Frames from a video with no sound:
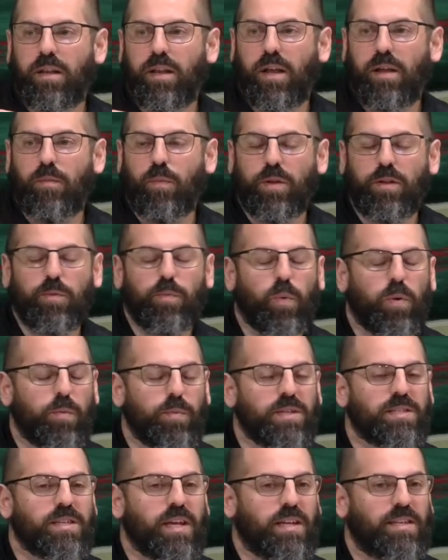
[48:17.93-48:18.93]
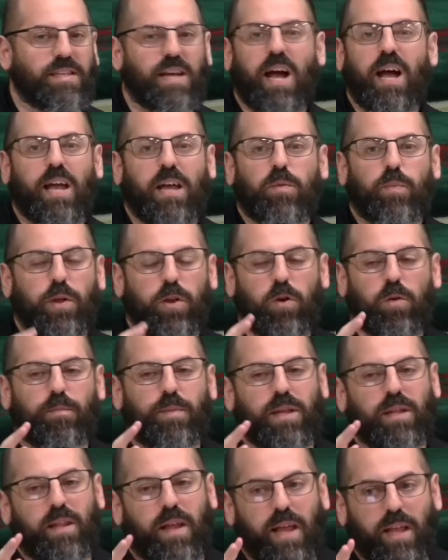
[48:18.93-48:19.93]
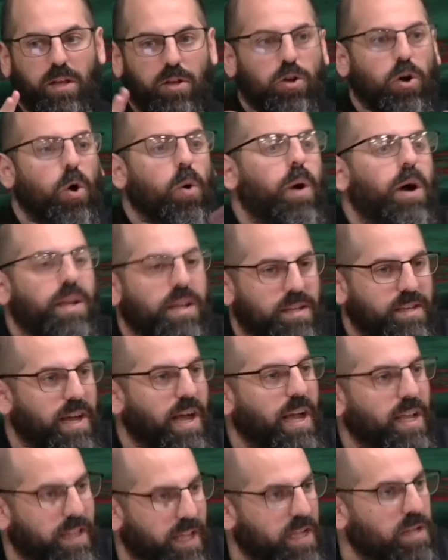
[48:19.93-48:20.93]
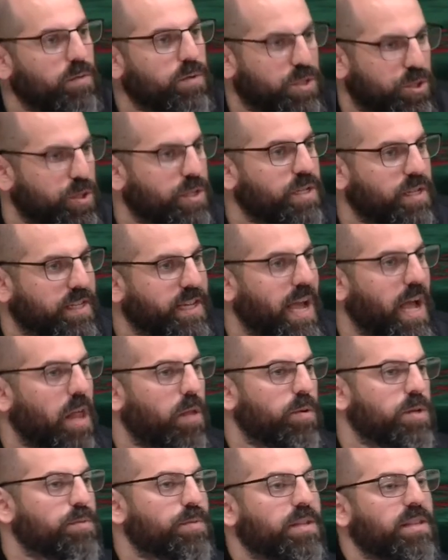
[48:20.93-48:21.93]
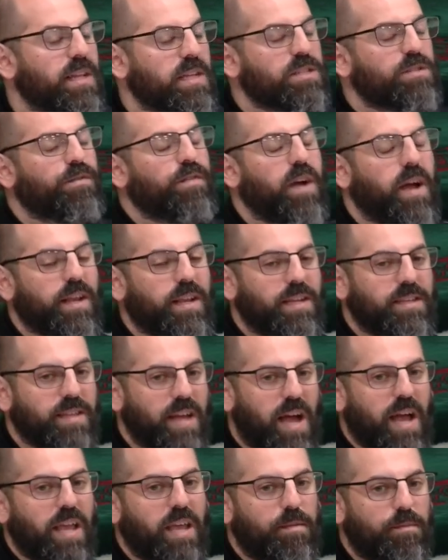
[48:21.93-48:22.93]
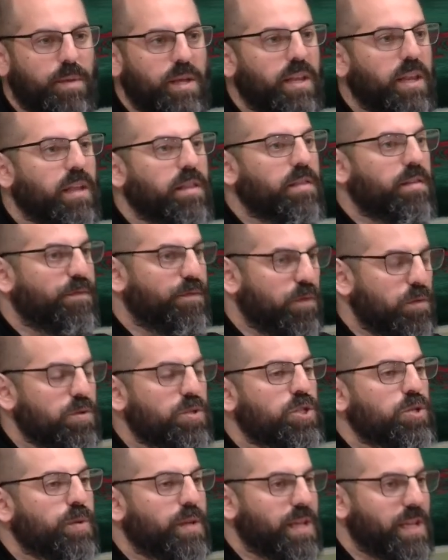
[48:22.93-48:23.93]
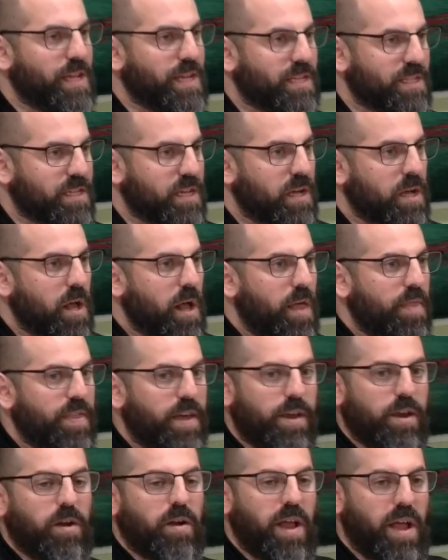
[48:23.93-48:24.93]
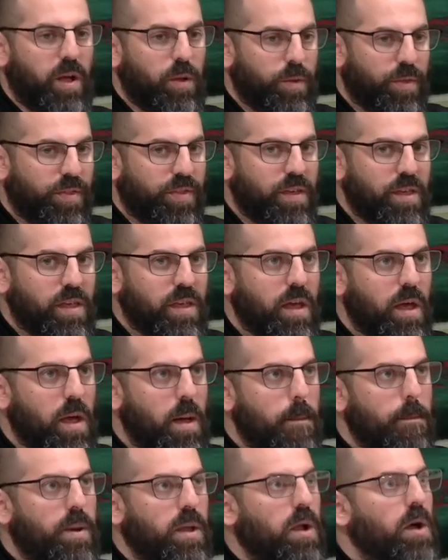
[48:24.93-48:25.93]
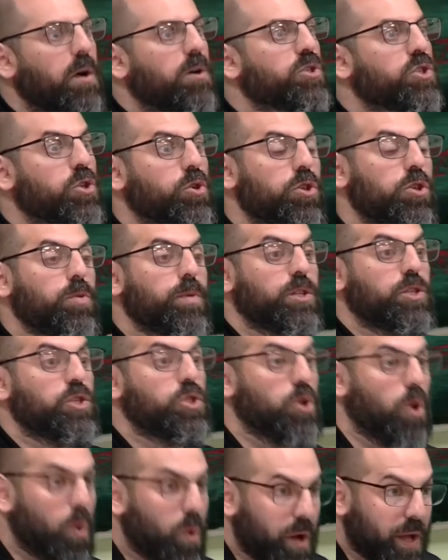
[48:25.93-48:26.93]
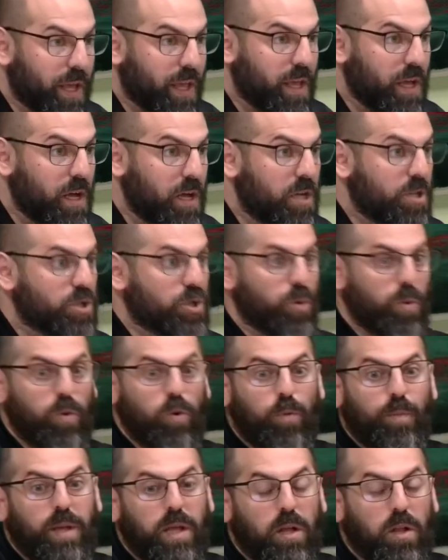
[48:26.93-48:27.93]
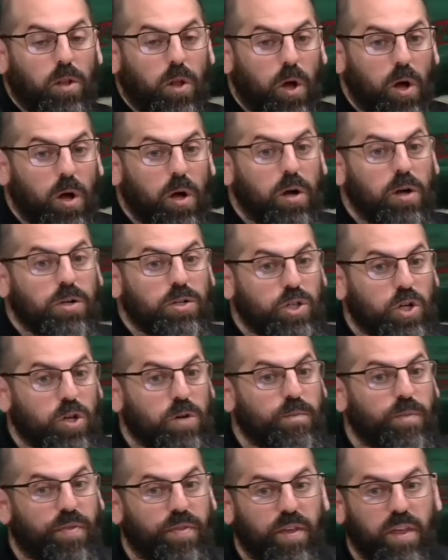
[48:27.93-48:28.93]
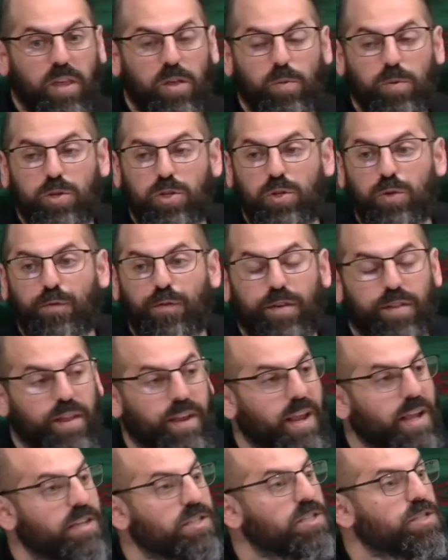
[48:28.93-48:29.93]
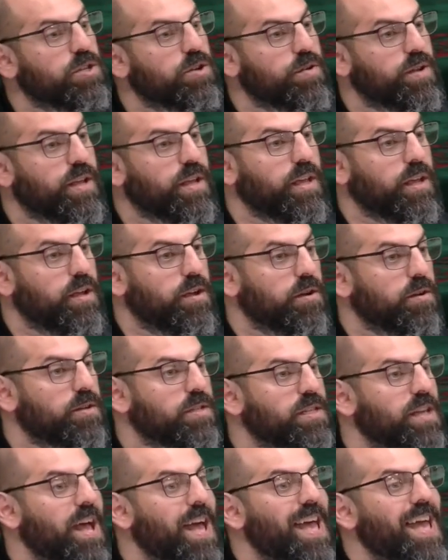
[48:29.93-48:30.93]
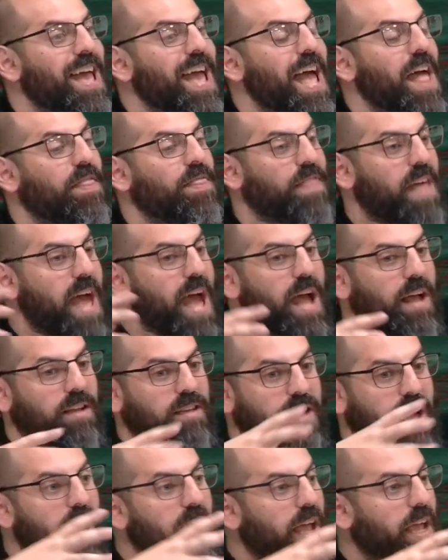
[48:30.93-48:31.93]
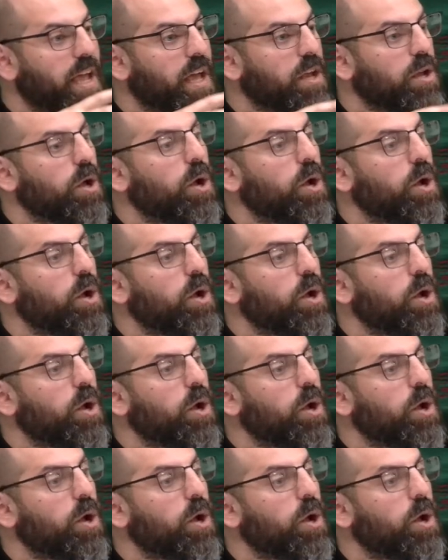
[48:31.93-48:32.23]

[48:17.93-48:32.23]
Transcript: When we say diet, we don't mean like go on a diet like restricted calories, but let's find a diet, meaning the foods you eat that are healthy, but also you enjoy, so it will be a long-term thing you will do for the next 30 years, and that diet